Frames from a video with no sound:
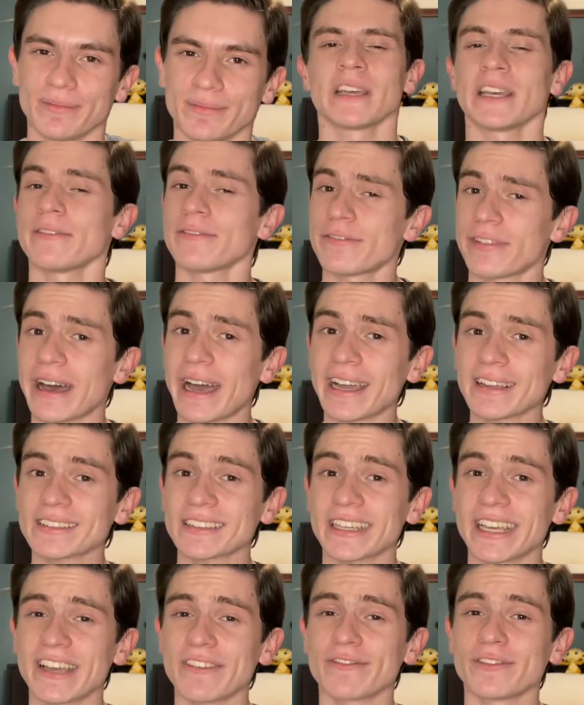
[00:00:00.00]
In
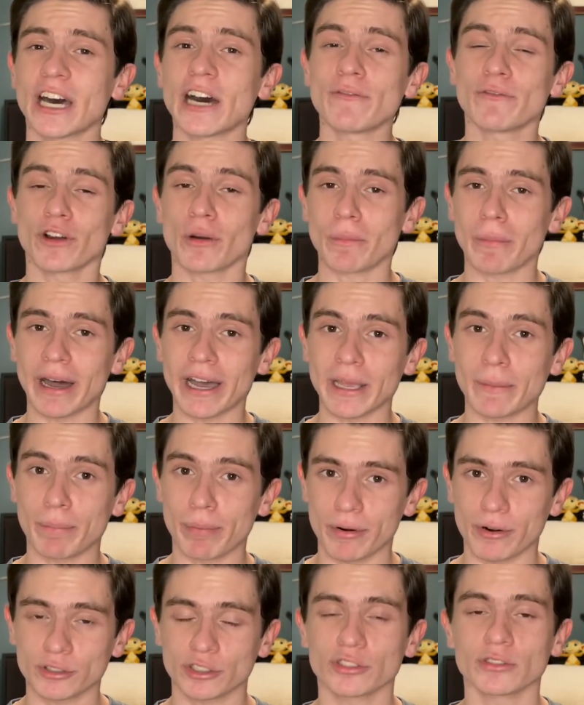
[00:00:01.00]
fact, if not for my
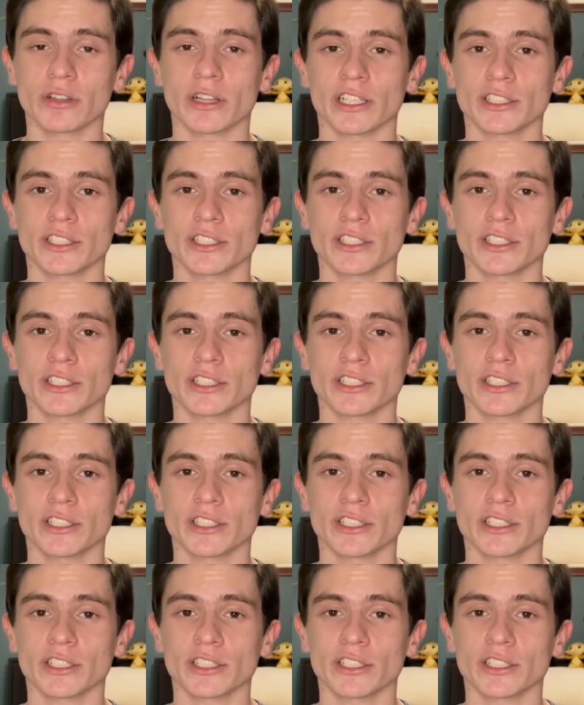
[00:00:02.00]
personal